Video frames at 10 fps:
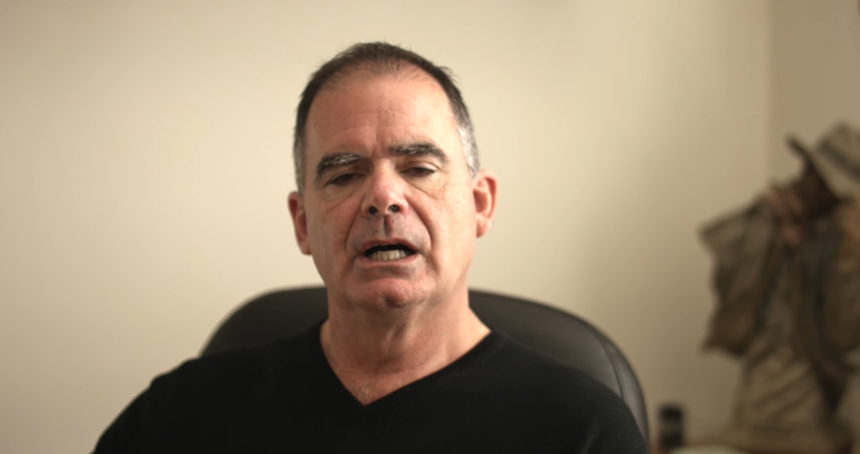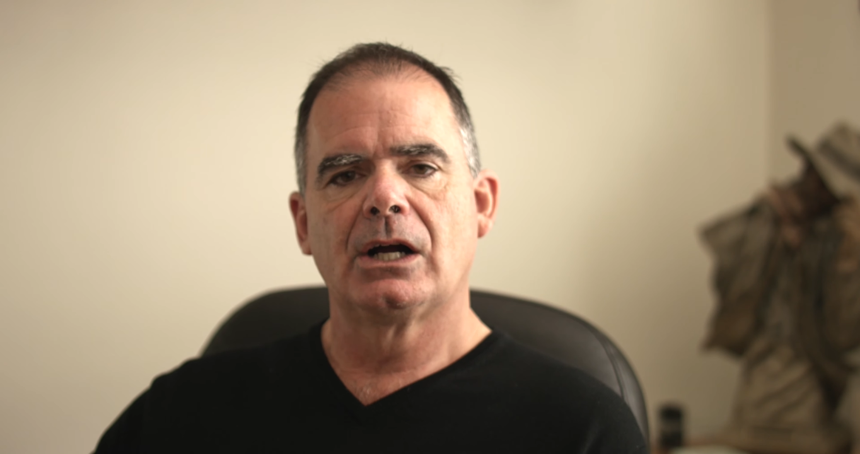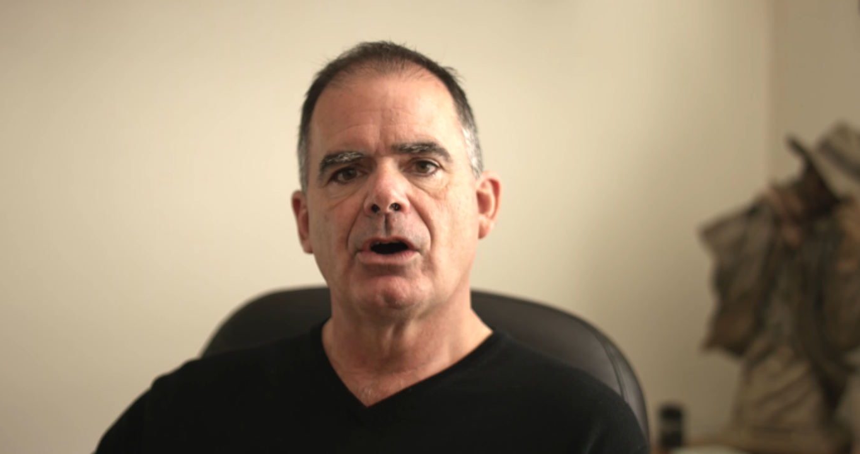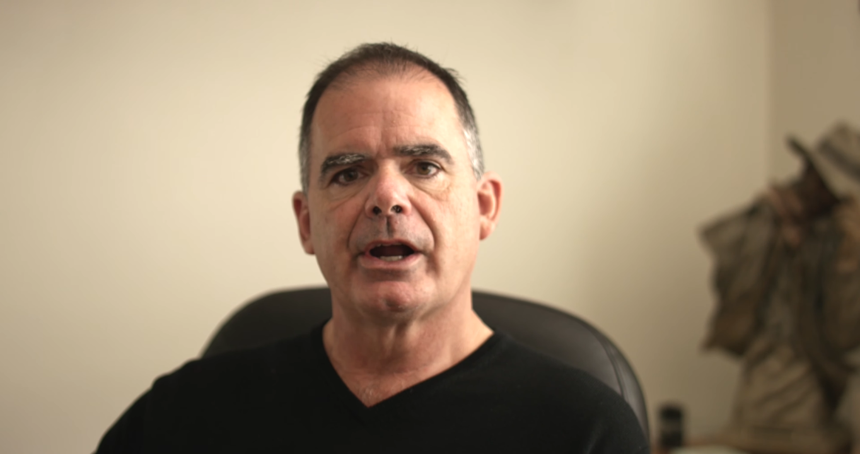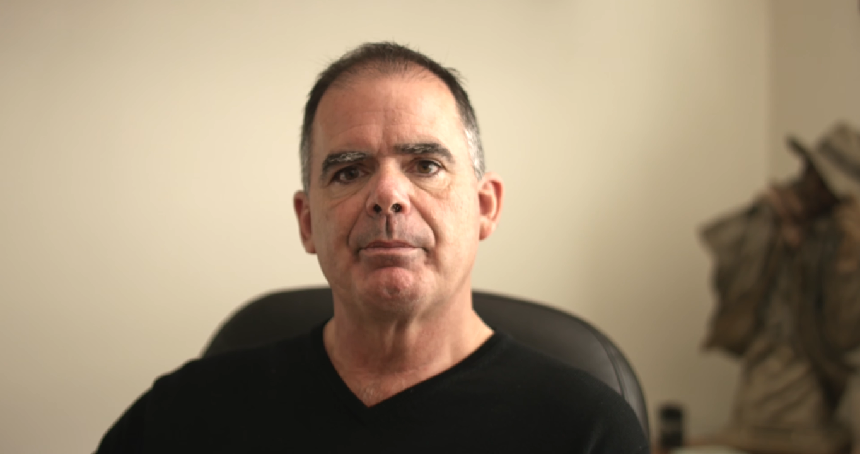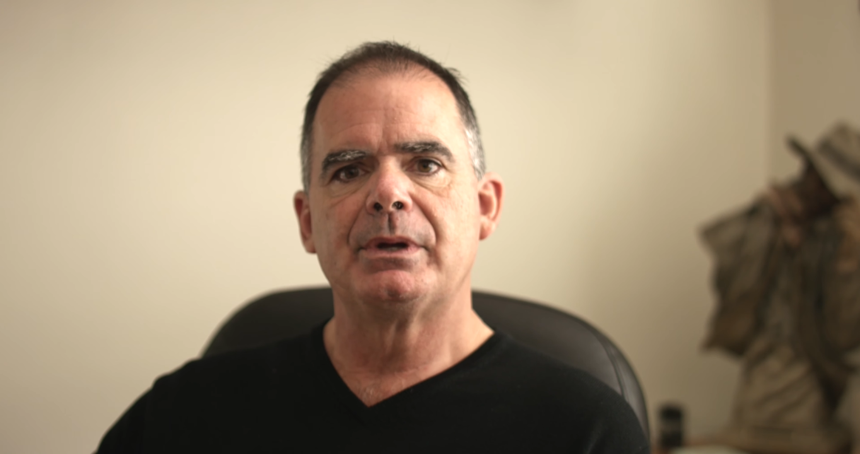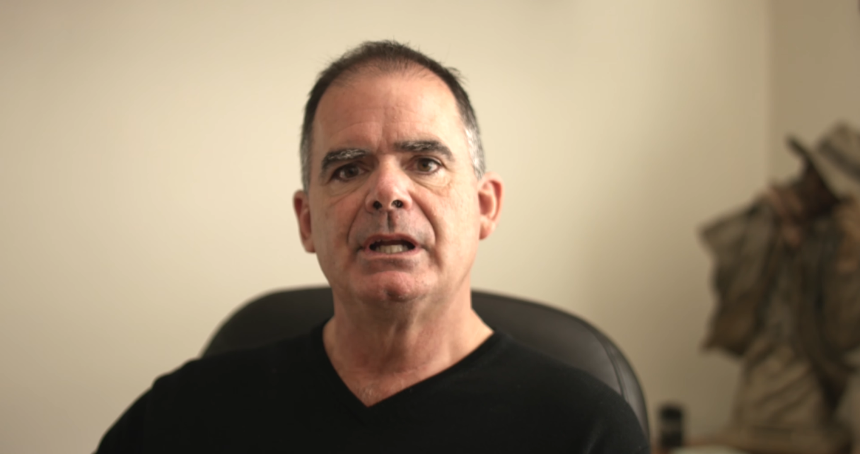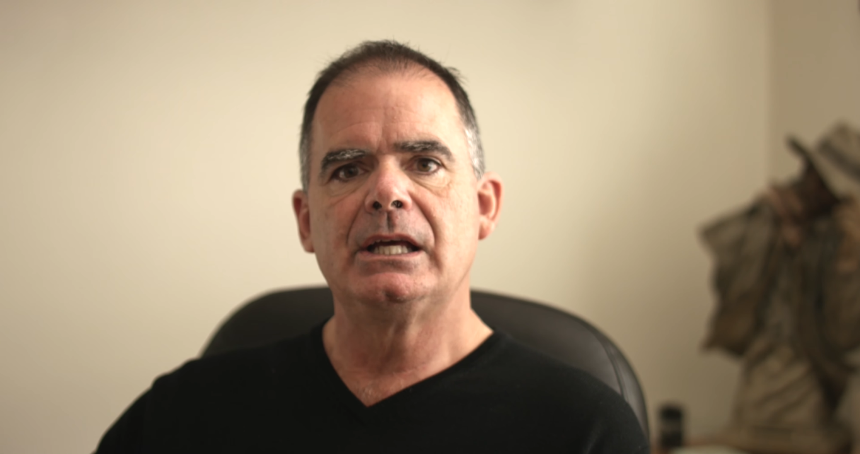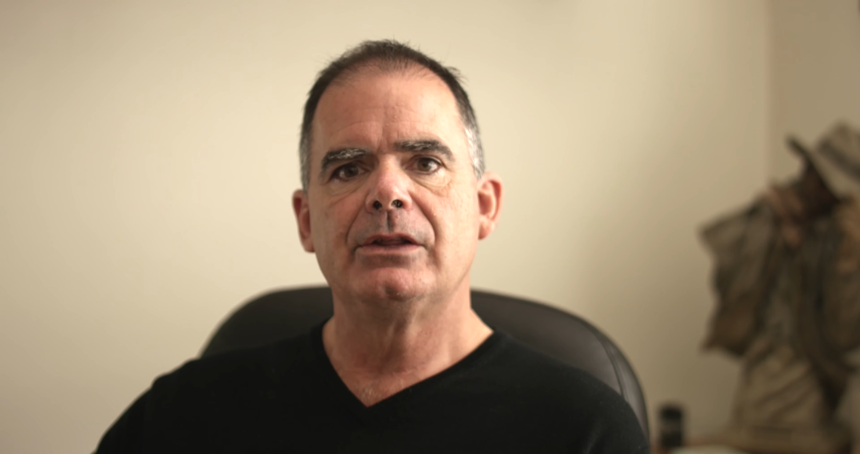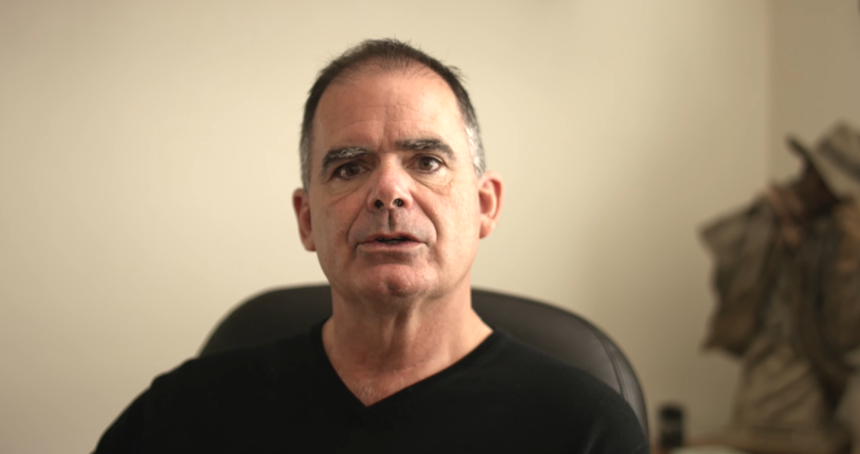caught up in
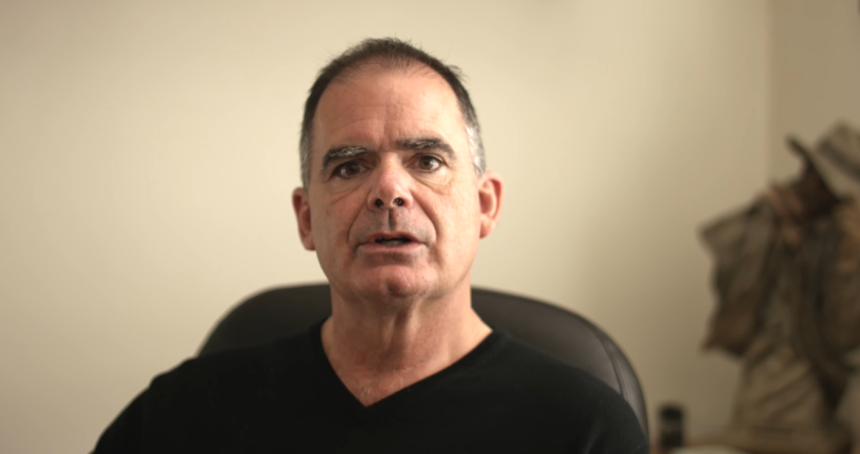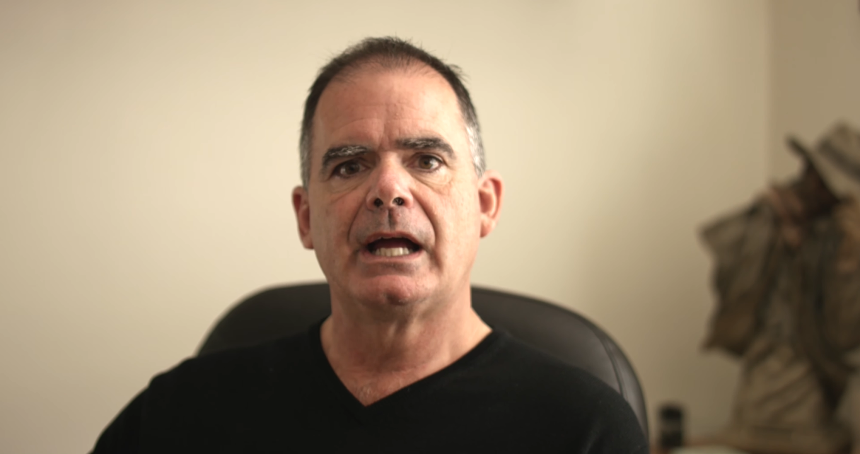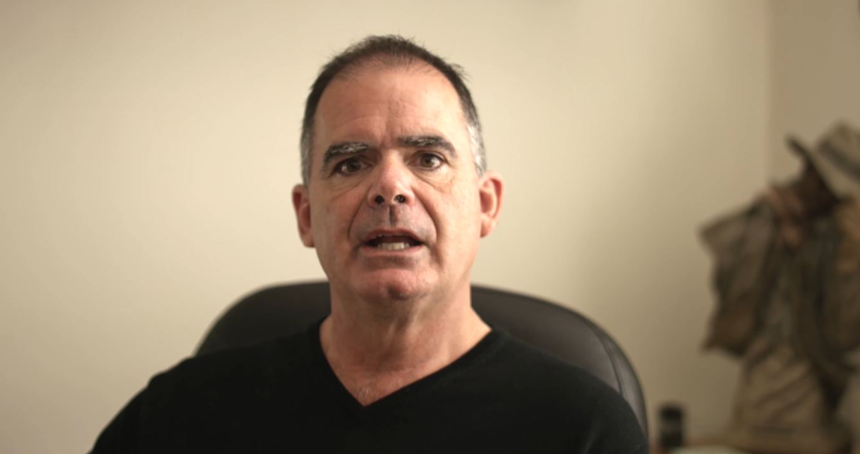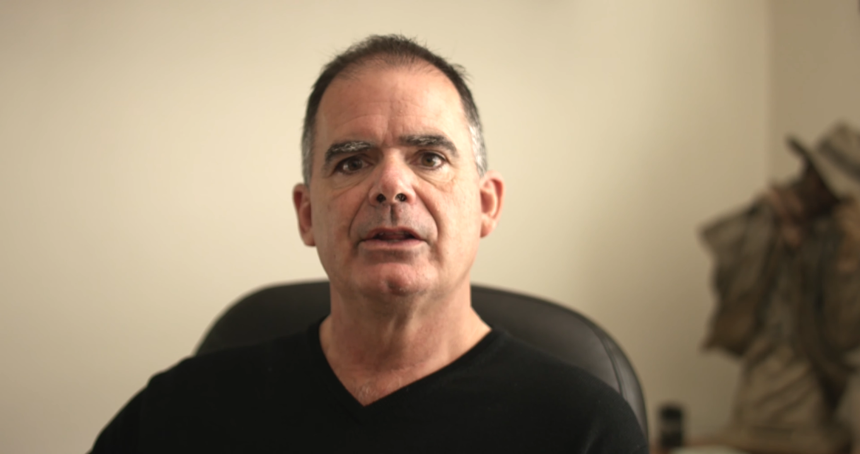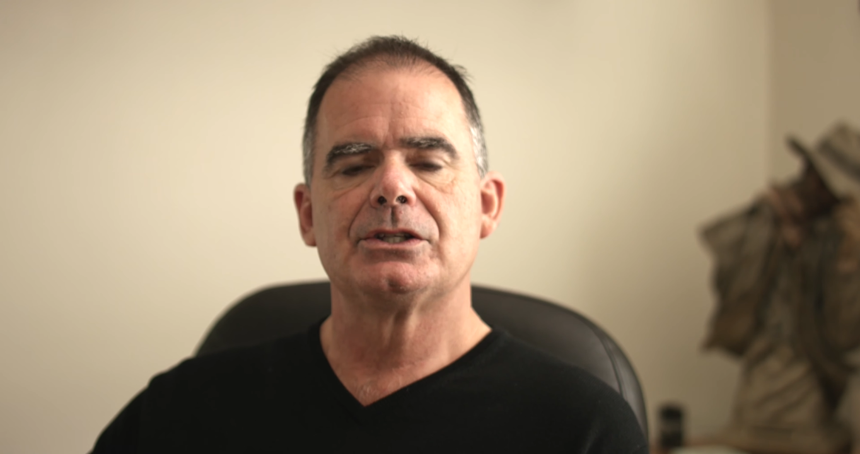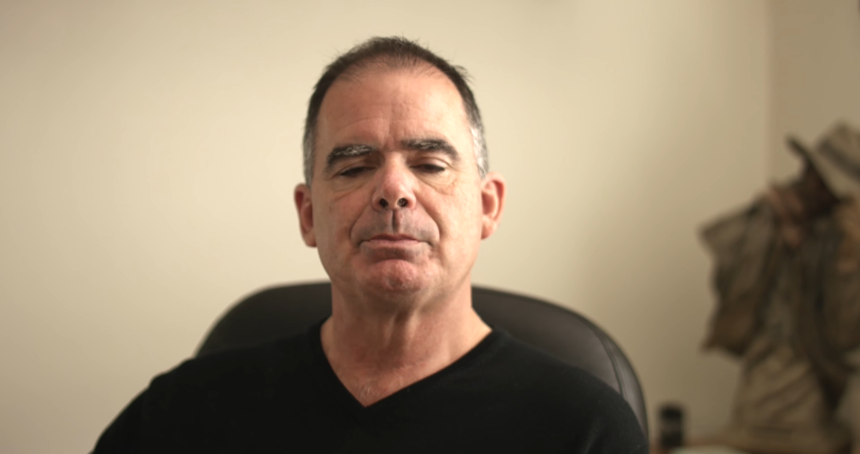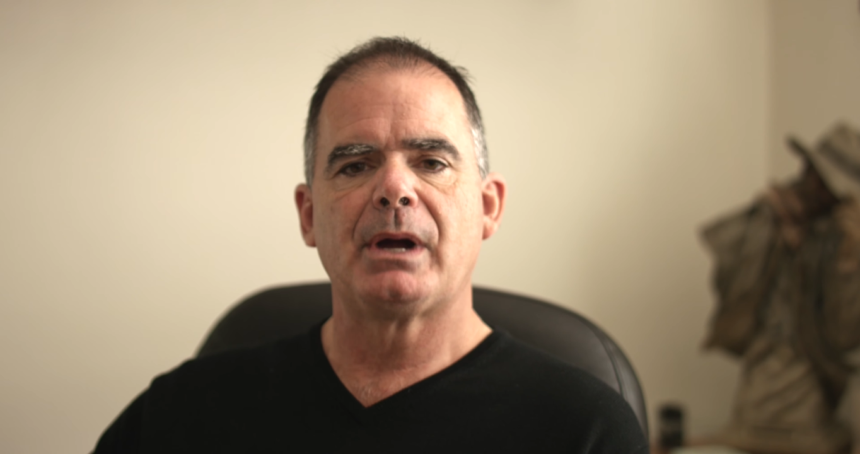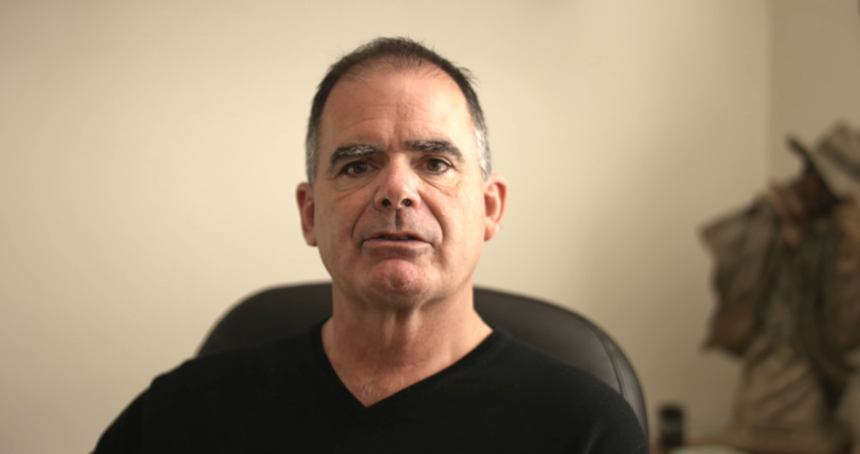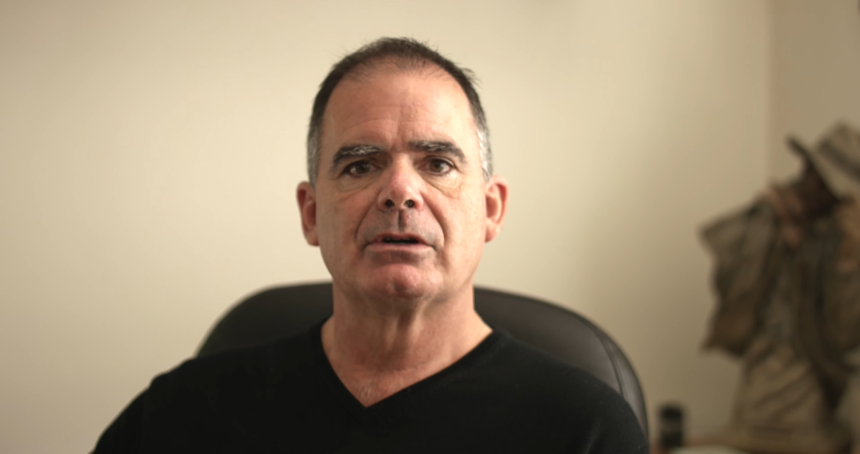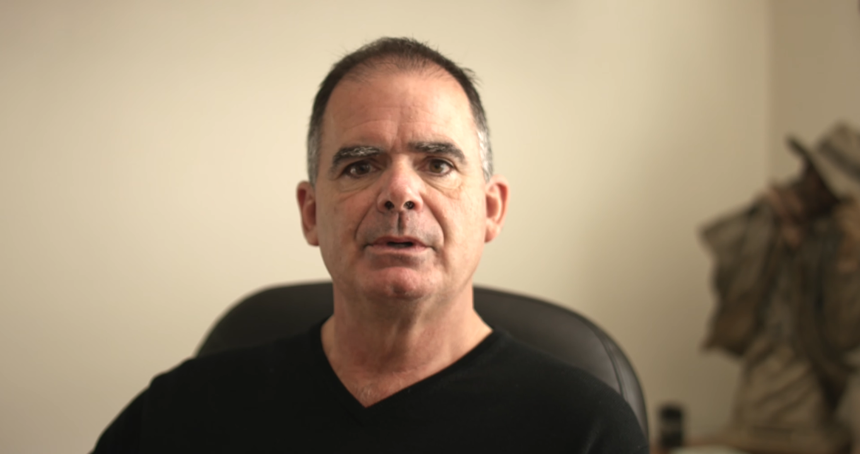either end of the spectrum,